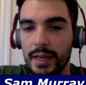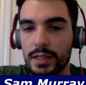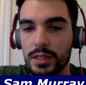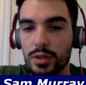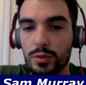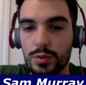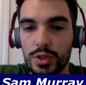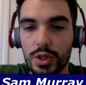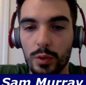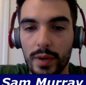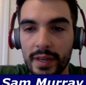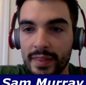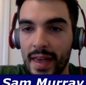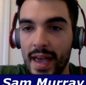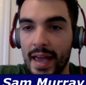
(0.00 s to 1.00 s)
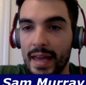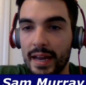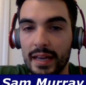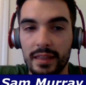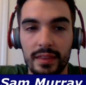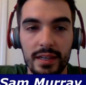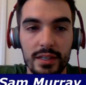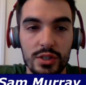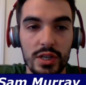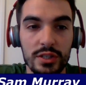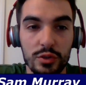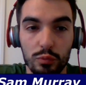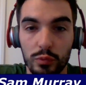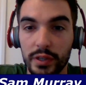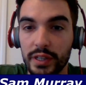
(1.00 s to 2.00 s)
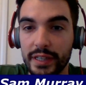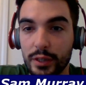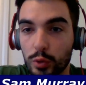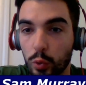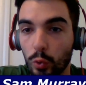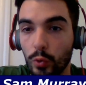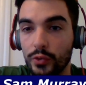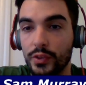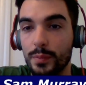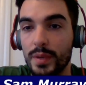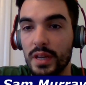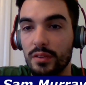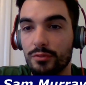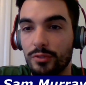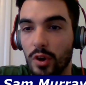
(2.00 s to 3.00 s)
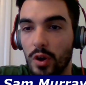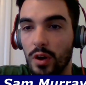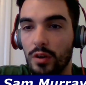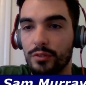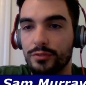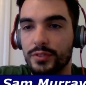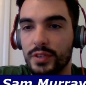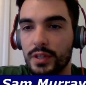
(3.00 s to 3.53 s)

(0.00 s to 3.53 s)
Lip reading: you doing that, and I think it's really cool to be involved,